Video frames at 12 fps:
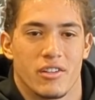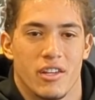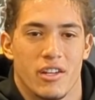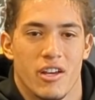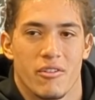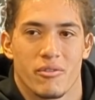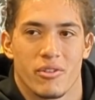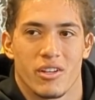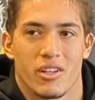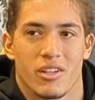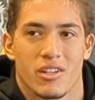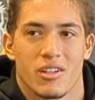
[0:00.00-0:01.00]
they
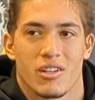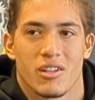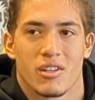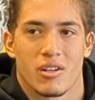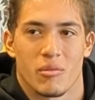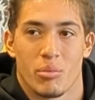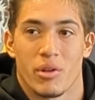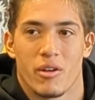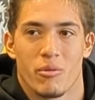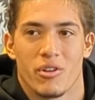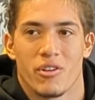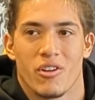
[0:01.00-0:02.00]
definitely can play
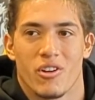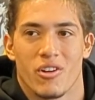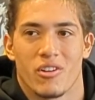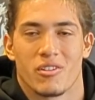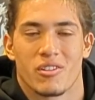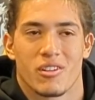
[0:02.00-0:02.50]
really hard.